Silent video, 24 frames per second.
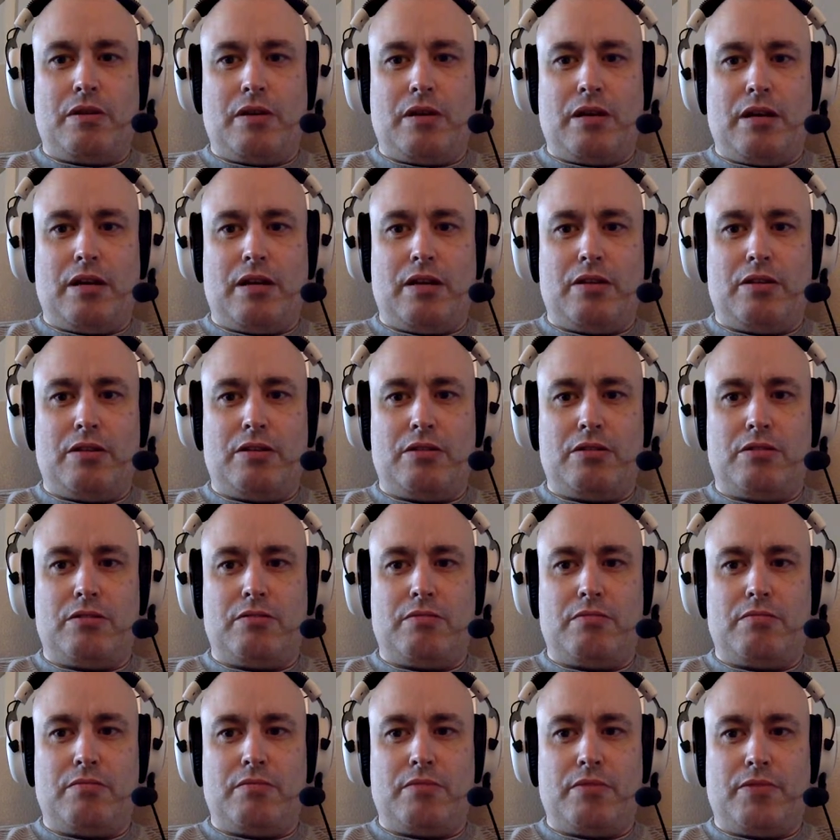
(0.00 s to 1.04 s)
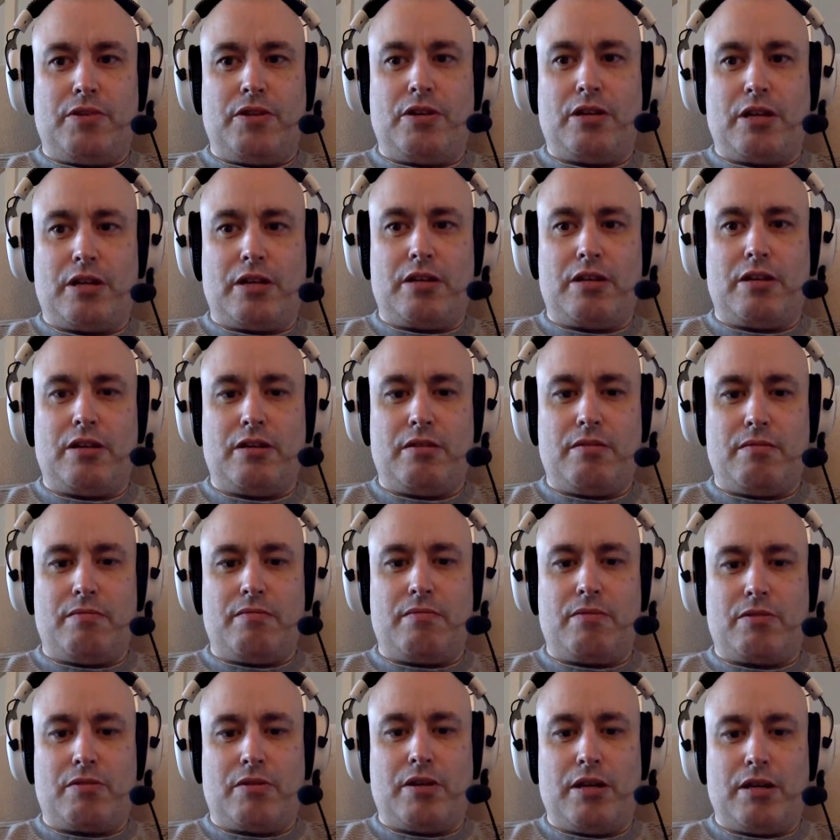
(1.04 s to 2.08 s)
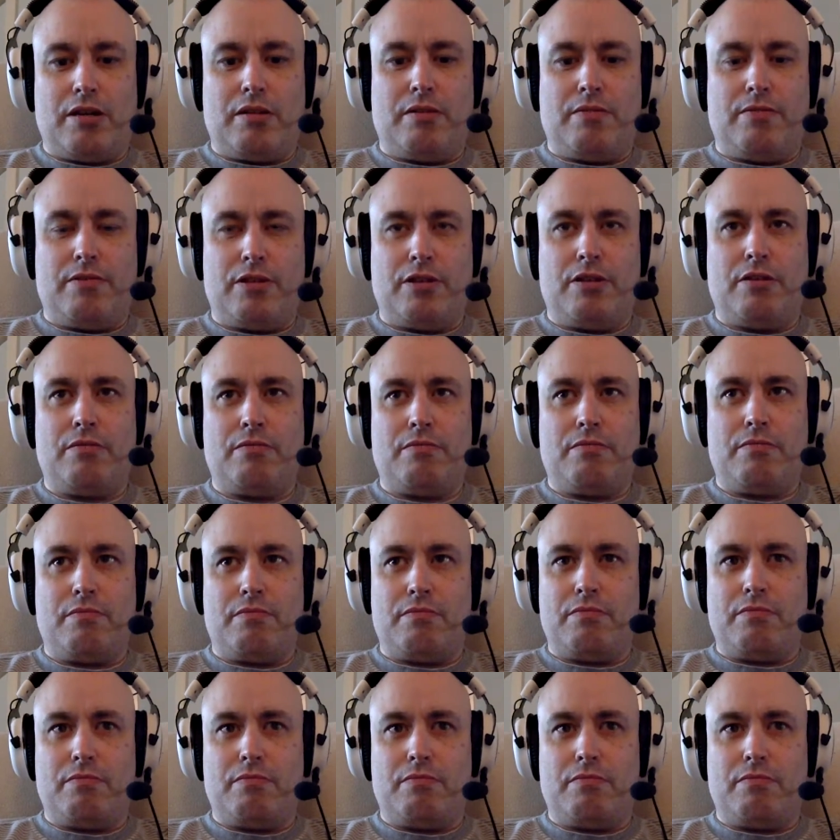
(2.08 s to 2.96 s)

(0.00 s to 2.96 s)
and if you like it, great. If you don't,